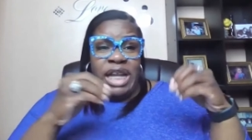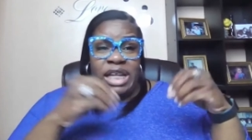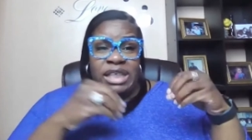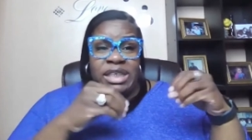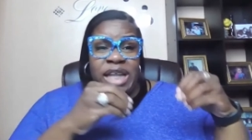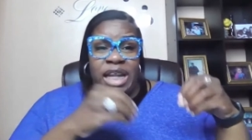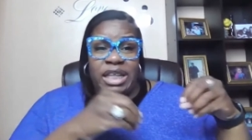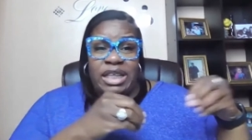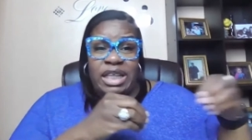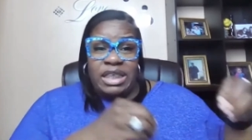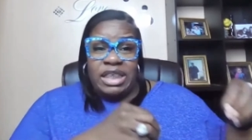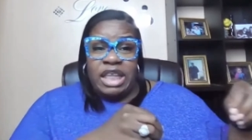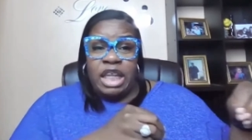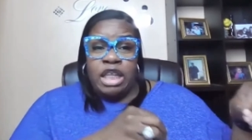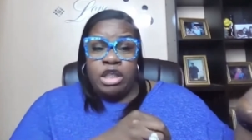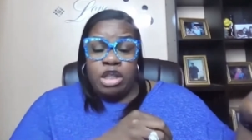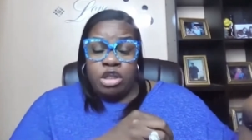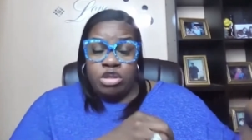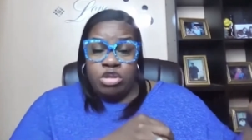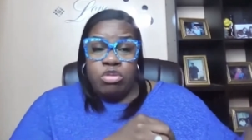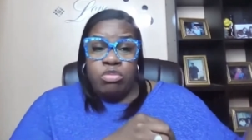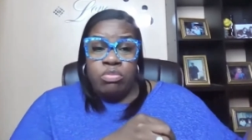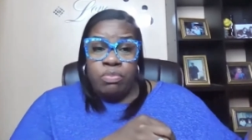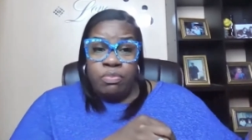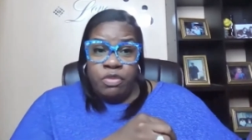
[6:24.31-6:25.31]
that's not the thing
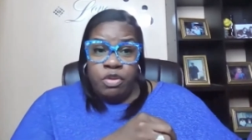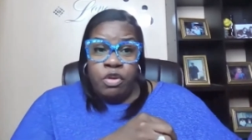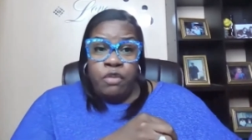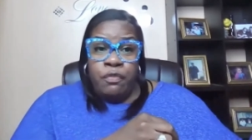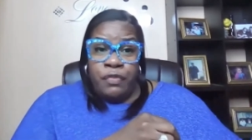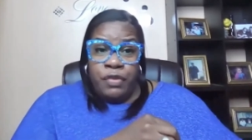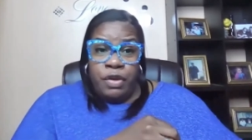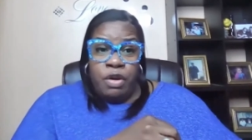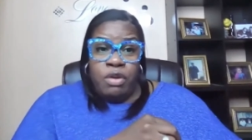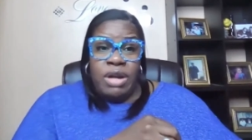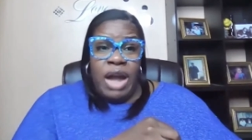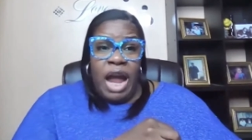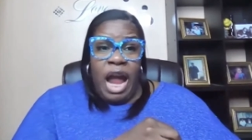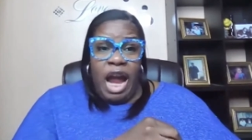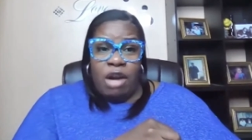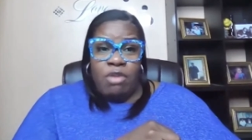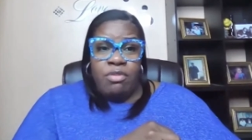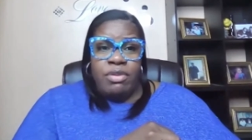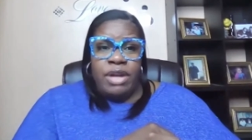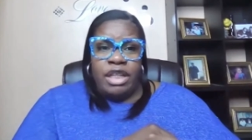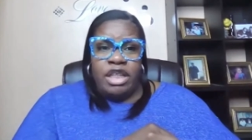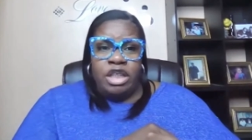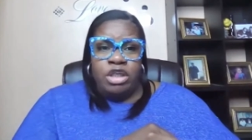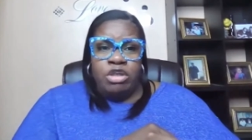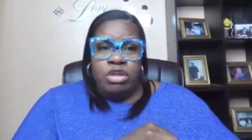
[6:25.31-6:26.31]
that you you feel God
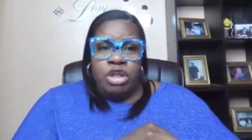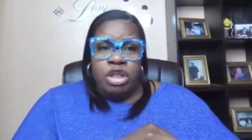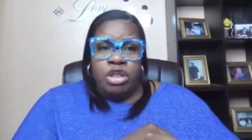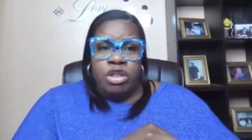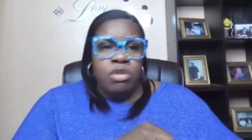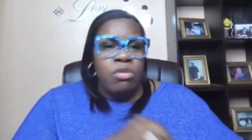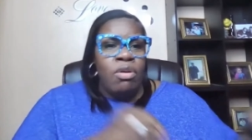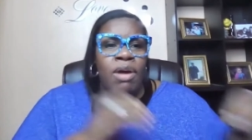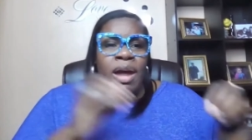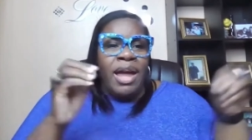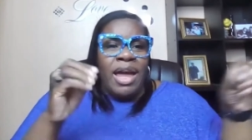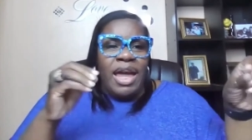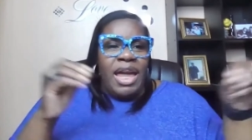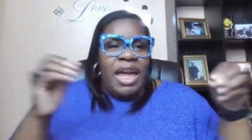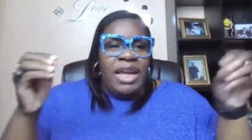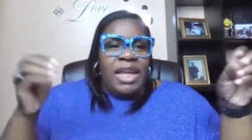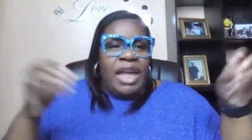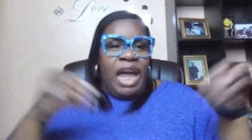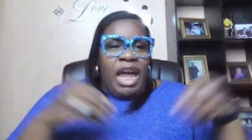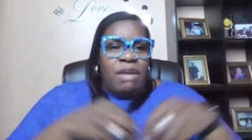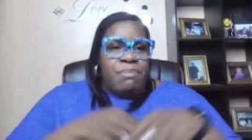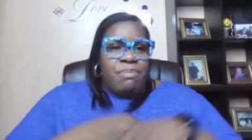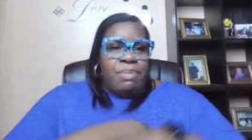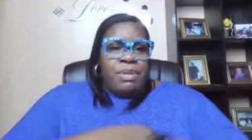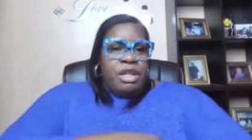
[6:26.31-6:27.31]
created you to do. It
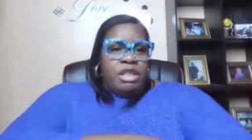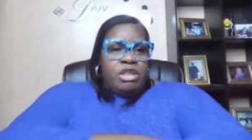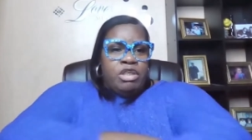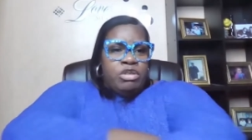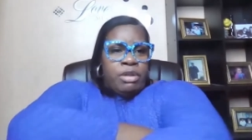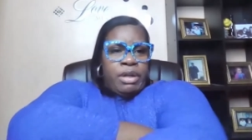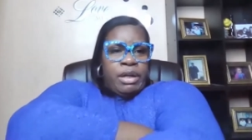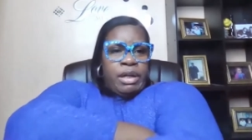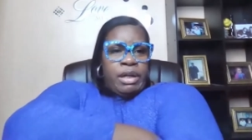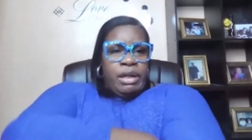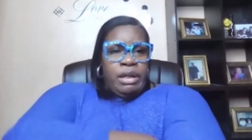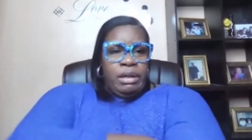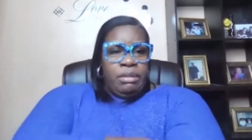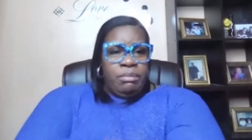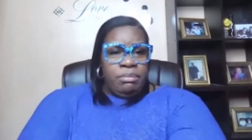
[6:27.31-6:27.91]
can't be a dream.